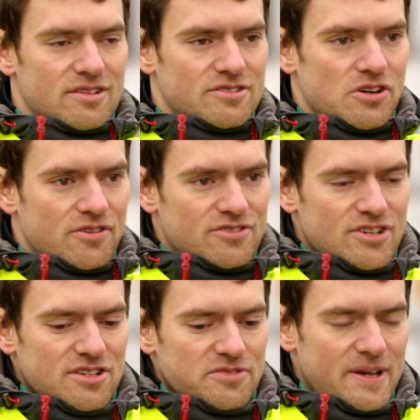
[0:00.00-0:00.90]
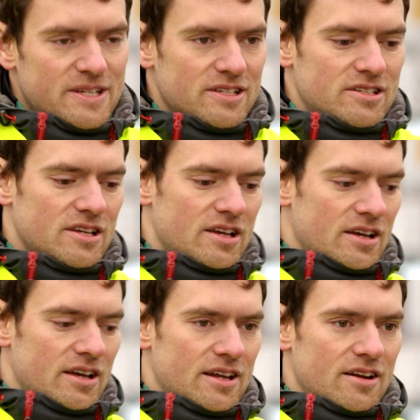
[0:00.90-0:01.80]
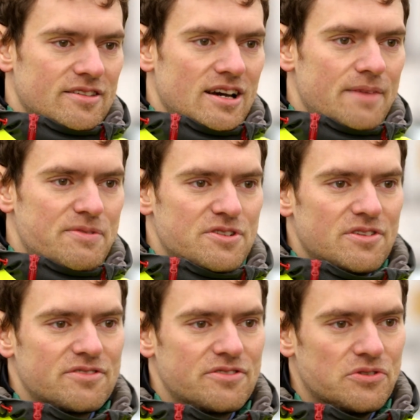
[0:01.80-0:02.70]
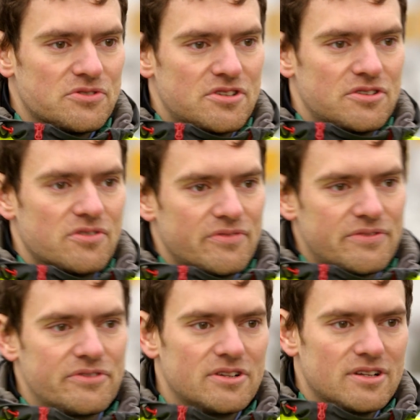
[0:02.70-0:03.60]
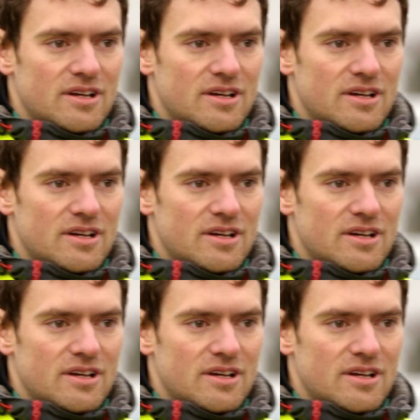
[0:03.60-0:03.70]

The oxygen is vented and the hydrogen is used to refuel